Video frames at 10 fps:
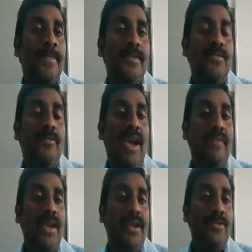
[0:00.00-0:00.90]
So
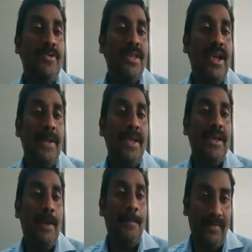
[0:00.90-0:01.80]
where we are using
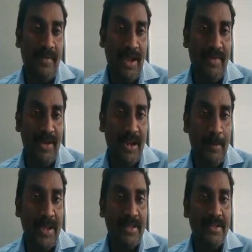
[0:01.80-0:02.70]
where we are
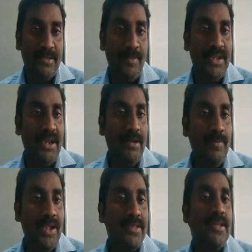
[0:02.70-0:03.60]
applying this material
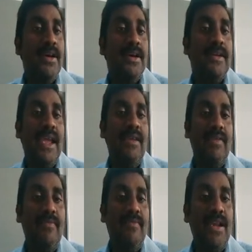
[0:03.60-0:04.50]
means
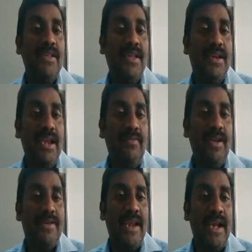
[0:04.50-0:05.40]
railway wheels and
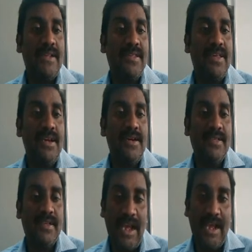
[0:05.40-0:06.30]
railway tracks,
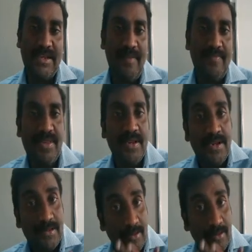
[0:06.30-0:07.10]
gears, crankshafts. So